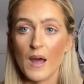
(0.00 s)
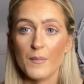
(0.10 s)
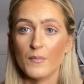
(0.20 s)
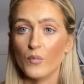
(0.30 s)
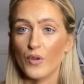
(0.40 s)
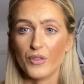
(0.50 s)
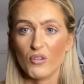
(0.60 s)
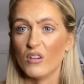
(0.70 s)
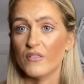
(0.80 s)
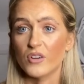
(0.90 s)
with
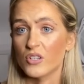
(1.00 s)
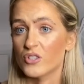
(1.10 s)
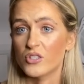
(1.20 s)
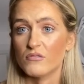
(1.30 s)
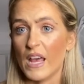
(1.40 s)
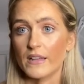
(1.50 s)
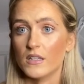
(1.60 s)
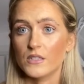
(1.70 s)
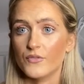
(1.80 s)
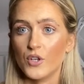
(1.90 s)
whoever's taking the
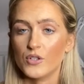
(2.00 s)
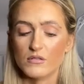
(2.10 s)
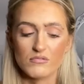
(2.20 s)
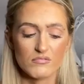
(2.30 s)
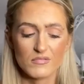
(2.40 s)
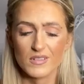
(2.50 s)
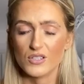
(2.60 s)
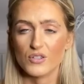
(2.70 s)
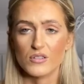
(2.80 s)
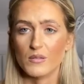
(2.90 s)
interviews. It's
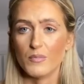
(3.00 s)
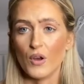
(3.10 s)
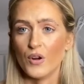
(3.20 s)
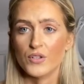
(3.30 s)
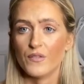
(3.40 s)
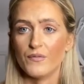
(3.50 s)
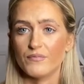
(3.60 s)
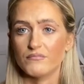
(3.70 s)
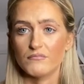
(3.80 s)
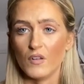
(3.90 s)
just employers of
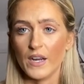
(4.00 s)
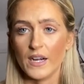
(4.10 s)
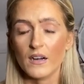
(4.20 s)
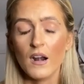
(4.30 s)
Ryanair.